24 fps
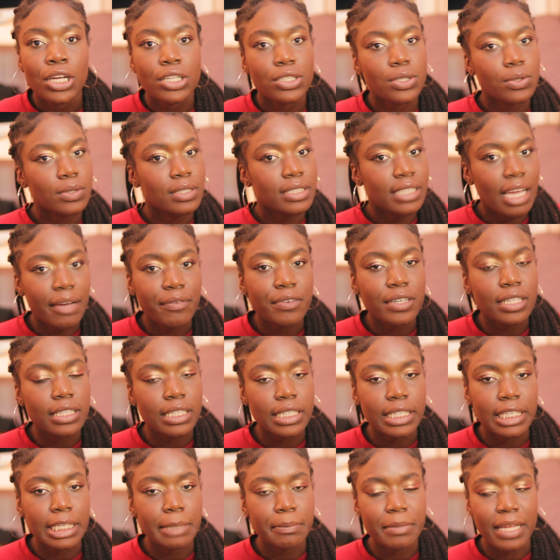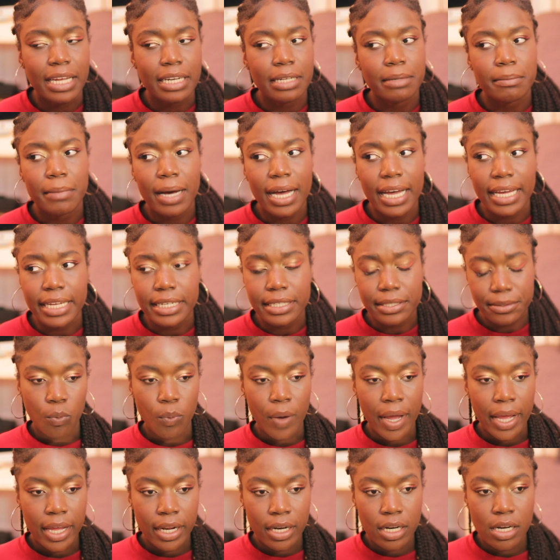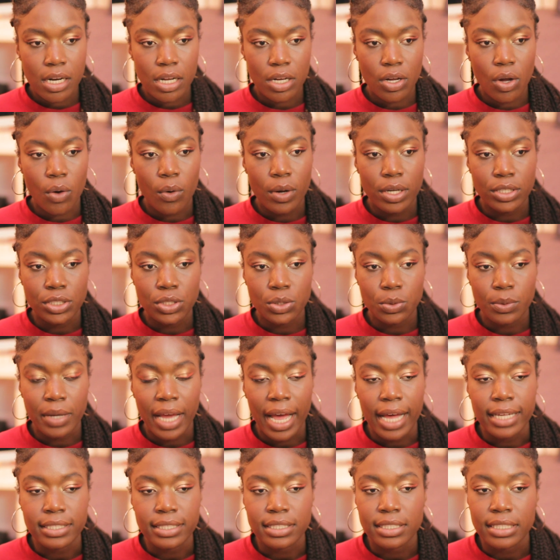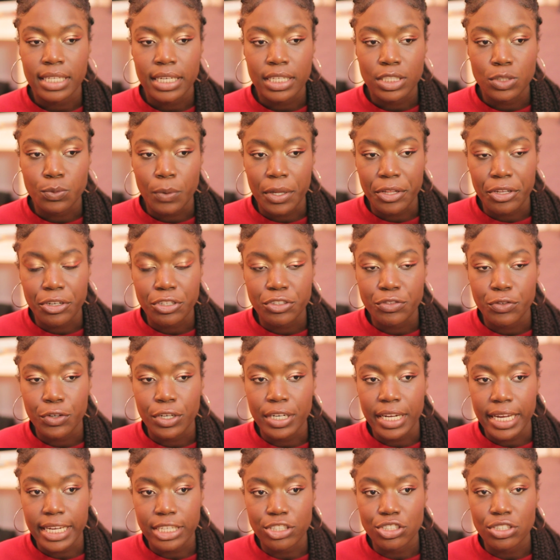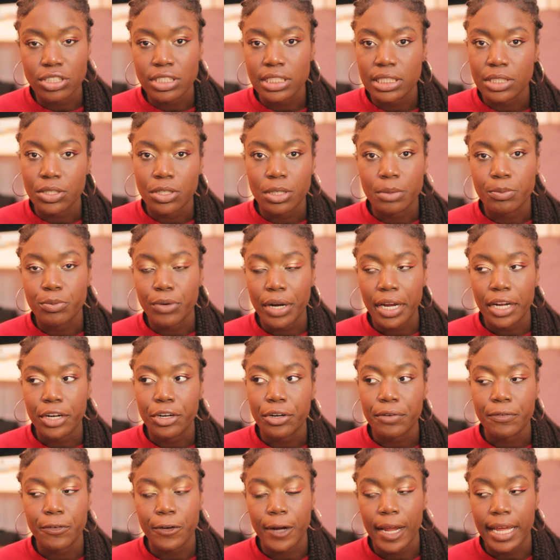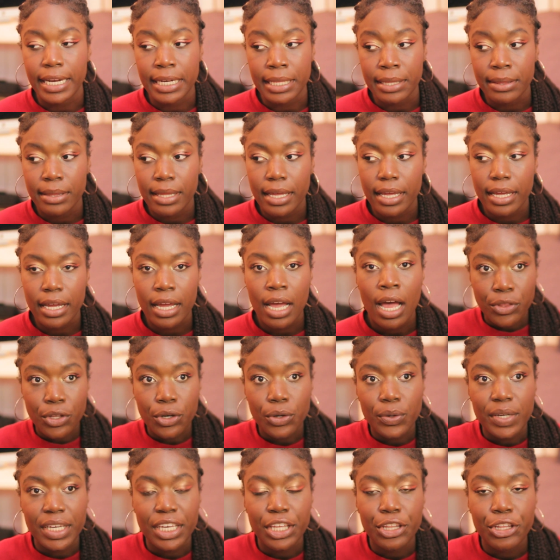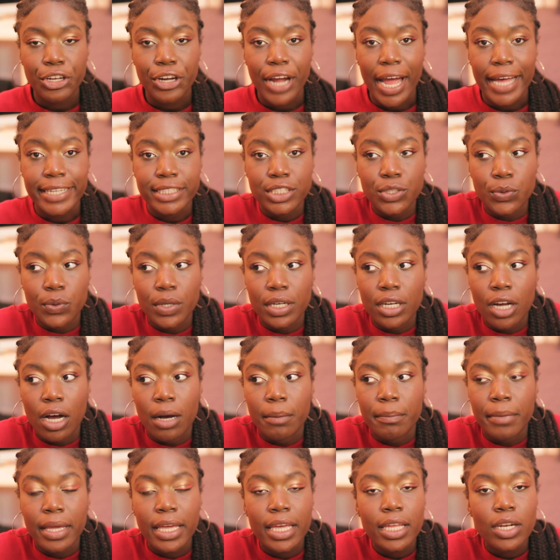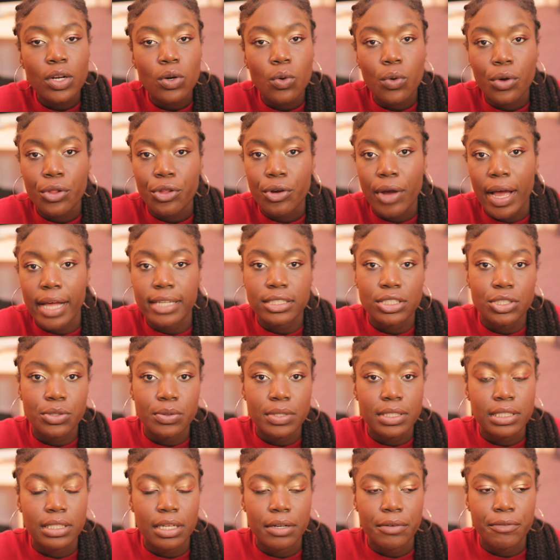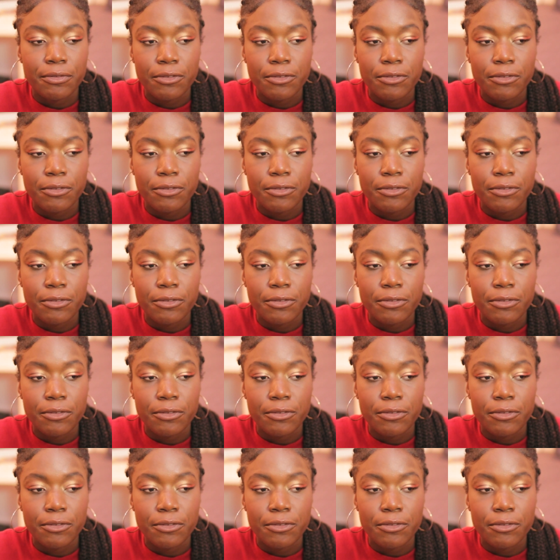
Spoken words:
So definitely keep that in mind. When going to castings, whether it's for an agency or a brand or for anything, they'll either ask you to come in or they'll ask you to send